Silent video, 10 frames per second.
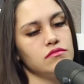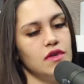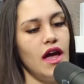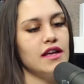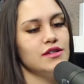
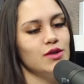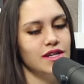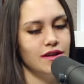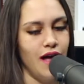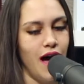Yeah, so I
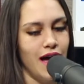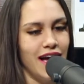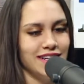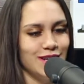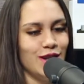did a lot.
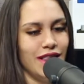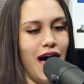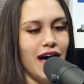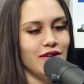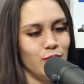I did a
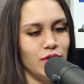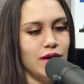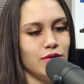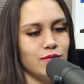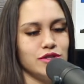lot of
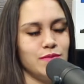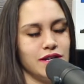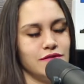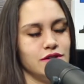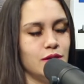play with
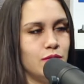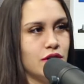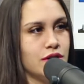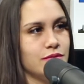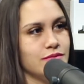perspectives in the
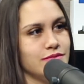book.